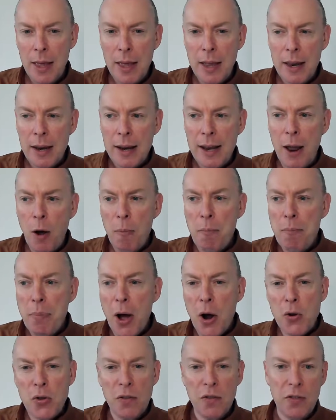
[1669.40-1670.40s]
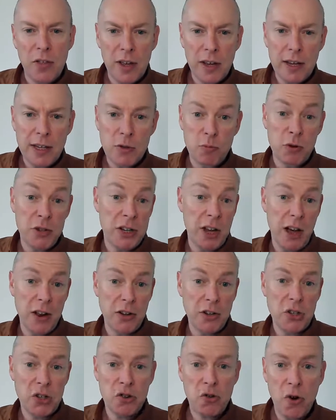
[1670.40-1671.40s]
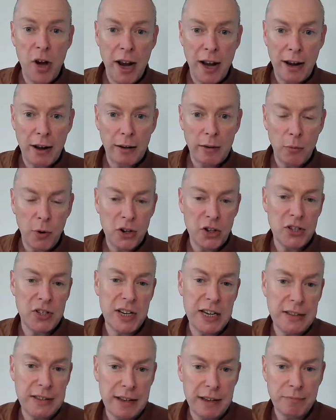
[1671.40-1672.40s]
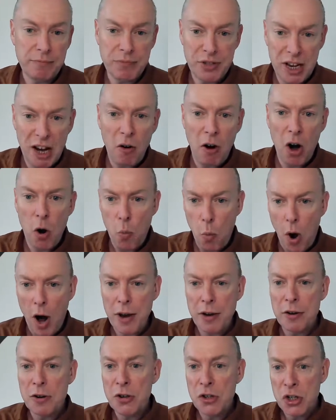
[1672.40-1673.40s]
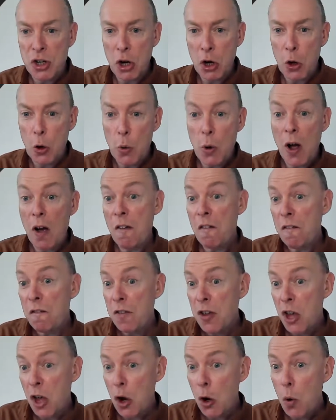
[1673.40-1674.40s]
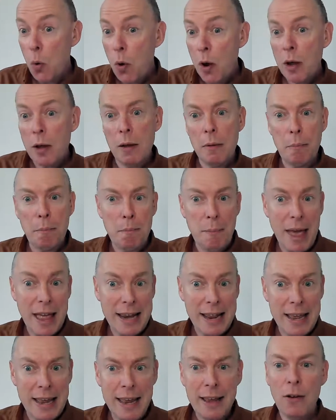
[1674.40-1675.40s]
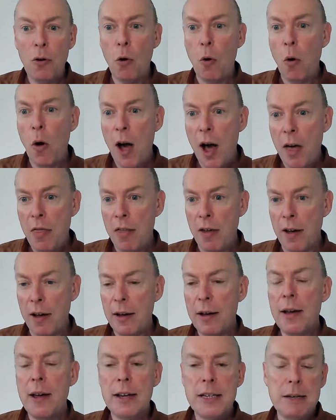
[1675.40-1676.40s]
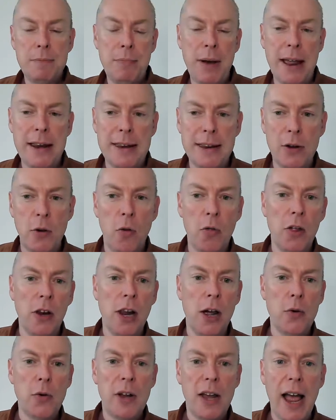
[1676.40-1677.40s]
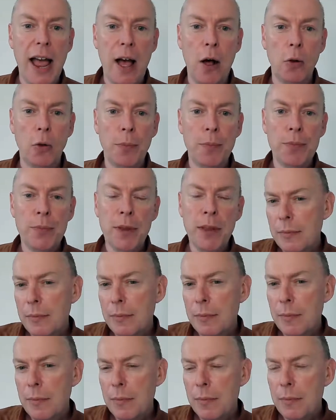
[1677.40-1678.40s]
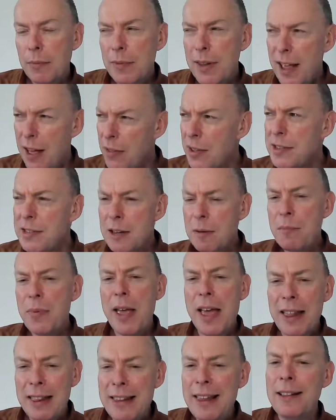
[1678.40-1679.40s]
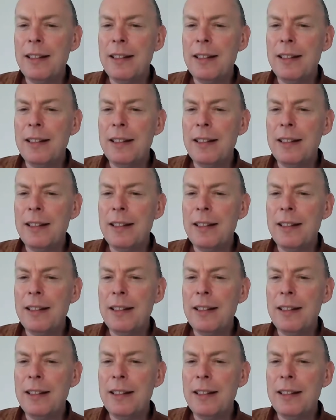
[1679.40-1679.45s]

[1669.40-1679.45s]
Now both of these return a string, which is either 0, 1, 2, few, many, or other, depending on the locale. Now this can be a little